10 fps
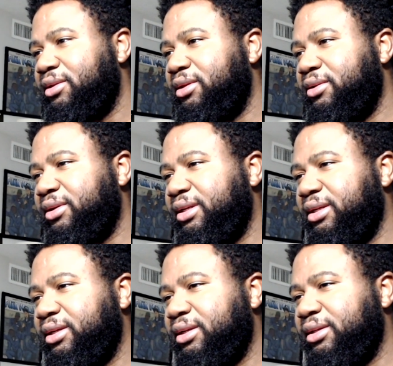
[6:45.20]
doing
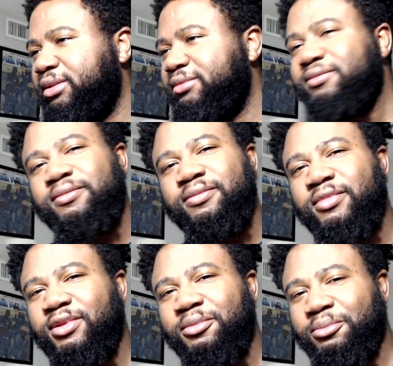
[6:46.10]
good.
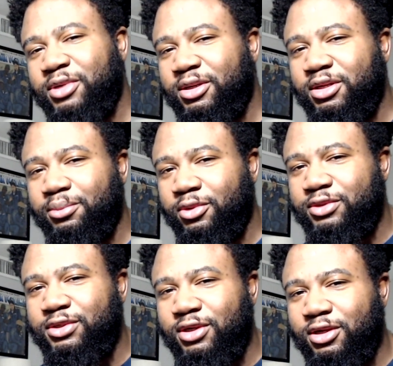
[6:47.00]
But
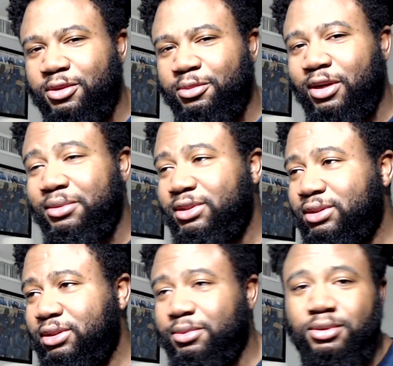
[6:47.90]
most of y'all are probably
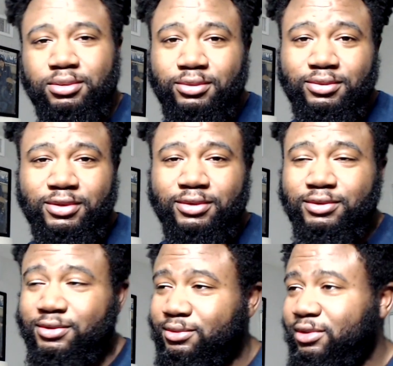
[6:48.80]
sleeping. Who
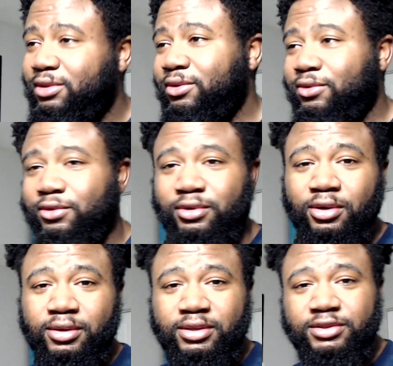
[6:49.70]
knows? Or
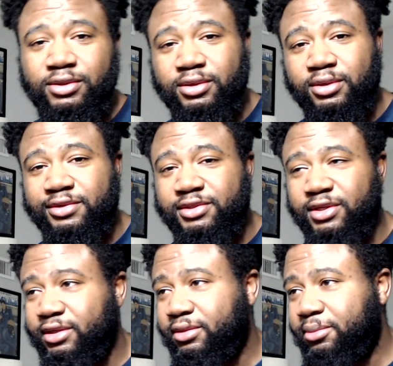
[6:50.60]
unless you're on the other
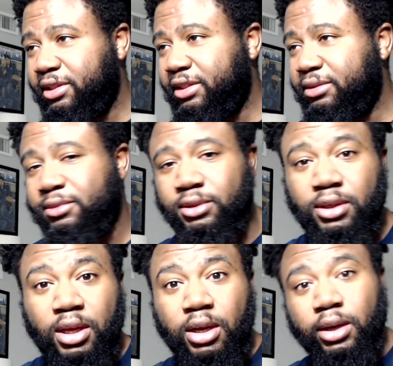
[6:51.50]
side of the planet. But
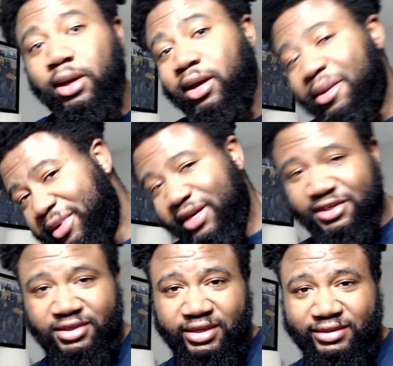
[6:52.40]
I'll catch
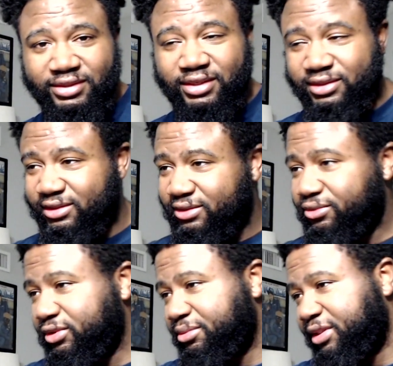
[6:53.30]
you guys in the next
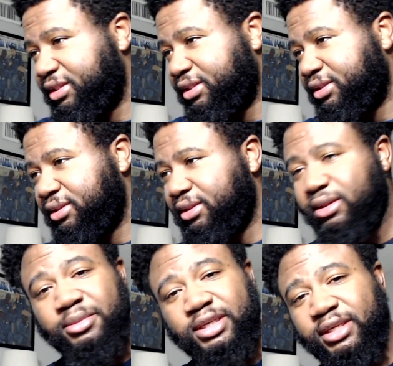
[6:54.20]
one, man.
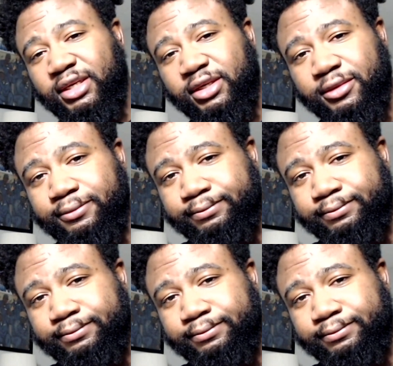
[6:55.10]
I'm out of here.